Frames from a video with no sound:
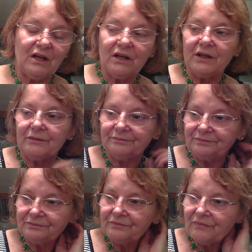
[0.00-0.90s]
Um,
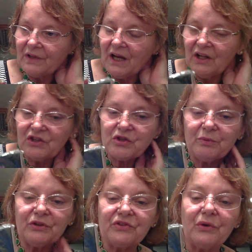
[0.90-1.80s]

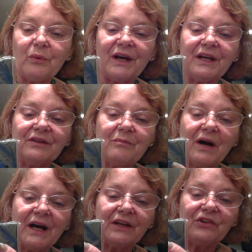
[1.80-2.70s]
eligible to win my